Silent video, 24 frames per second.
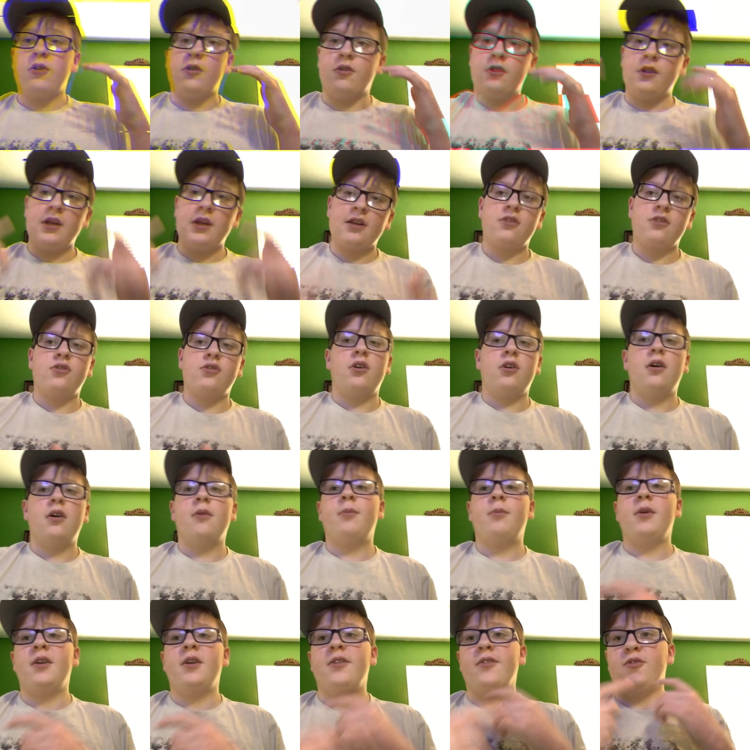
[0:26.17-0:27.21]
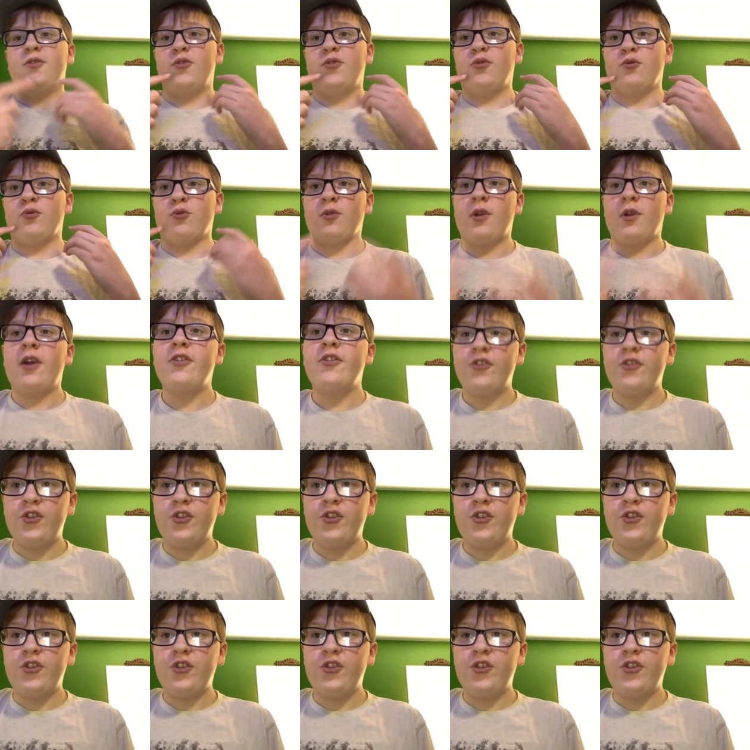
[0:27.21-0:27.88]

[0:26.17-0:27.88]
Next up is the red